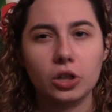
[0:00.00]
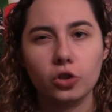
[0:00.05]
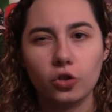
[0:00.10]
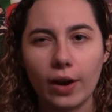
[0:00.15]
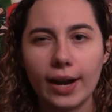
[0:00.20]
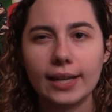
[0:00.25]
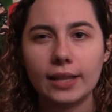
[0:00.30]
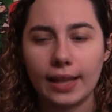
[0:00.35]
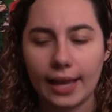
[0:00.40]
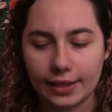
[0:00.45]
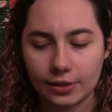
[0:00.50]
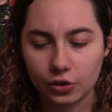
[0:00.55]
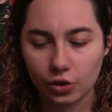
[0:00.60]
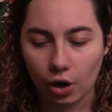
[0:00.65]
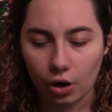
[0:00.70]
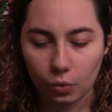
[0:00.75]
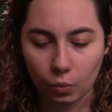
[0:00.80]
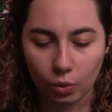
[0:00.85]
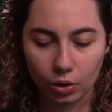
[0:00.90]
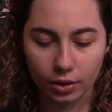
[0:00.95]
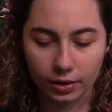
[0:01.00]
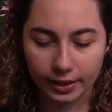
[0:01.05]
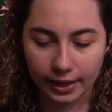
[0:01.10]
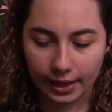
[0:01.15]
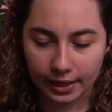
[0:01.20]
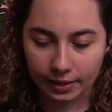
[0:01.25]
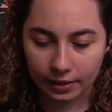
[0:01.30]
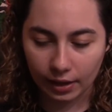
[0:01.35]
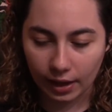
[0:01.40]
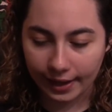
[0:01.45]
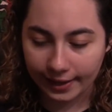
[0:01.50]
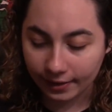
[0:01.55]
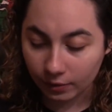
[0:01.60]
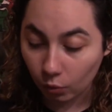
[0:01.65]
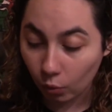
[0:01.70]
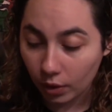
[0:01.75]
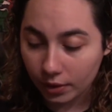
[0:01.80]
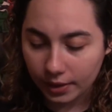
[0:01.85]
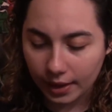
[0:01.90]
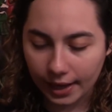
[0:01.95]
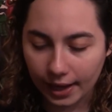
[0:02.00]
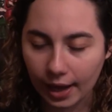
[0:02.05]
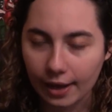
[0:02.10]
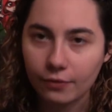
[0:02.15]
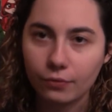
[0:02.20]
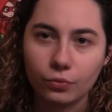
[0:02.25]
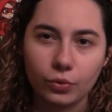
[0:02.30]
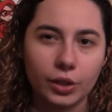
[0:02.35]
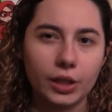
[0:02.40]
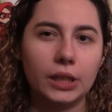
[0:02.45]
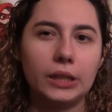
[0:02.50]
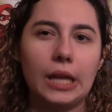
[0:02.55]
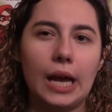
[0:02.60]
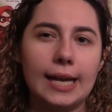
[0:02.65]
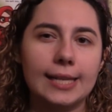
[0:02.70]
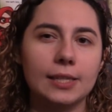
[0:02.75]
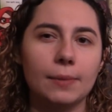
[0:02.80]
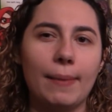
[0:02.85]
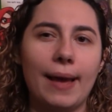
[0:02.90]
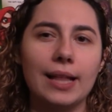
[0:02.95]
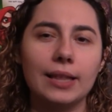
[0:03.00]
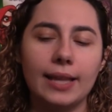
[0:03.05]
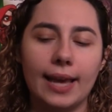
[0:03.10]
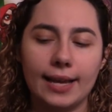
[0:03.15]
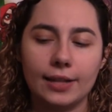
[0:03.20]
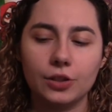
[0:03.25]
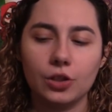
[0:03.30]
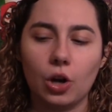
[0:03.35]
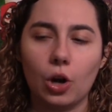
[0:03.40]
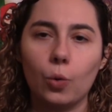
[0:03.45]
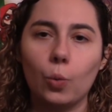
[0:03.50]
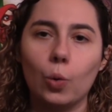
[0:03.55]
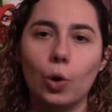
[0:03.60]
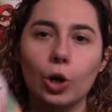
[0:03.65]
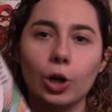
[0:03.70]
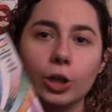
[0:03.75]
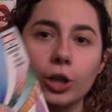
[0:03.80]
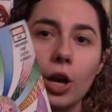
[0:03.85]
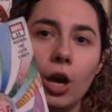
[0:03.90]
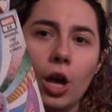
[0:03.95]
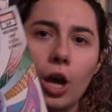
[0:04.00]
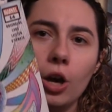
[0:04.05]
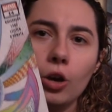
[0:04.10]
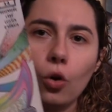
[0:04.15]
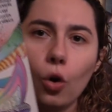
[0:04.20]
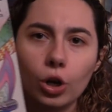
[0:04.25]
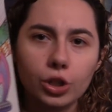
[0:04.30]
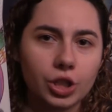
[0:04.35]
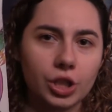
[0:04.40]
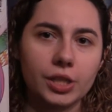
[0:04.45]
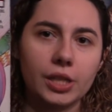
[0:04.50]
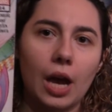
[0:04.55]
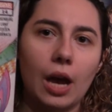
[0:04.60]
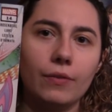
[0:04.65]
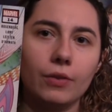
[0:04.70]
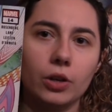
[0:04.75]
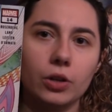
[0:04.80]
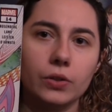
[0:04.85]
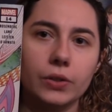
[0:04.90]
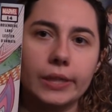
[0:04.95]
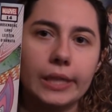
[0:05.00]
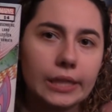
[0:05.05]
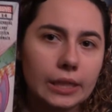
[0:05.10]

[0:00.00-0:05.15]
Greg Land's artwork and, and one thing I've realized about Land's artwork gorgeous covers.